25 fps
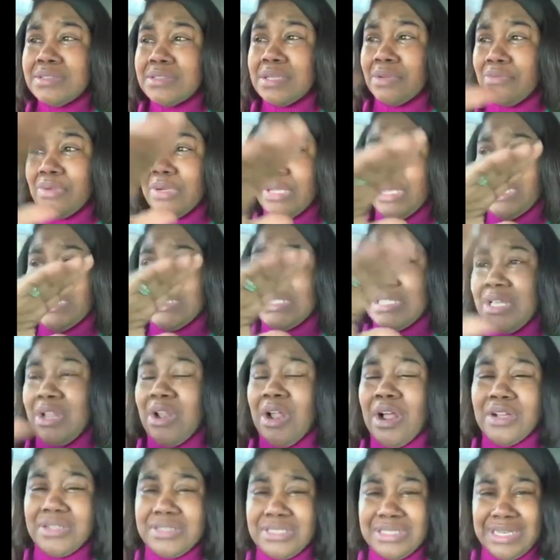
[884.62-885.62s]
to release
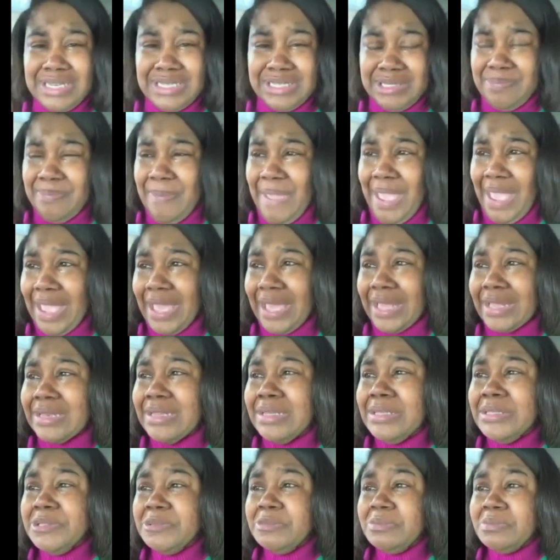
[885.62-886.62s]
her to this man
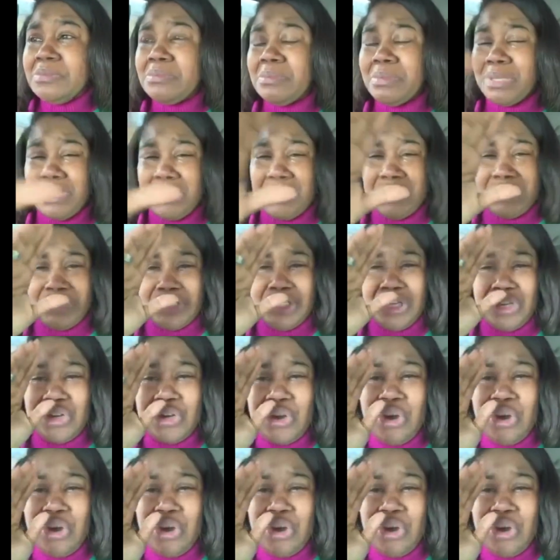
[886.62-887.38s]
because the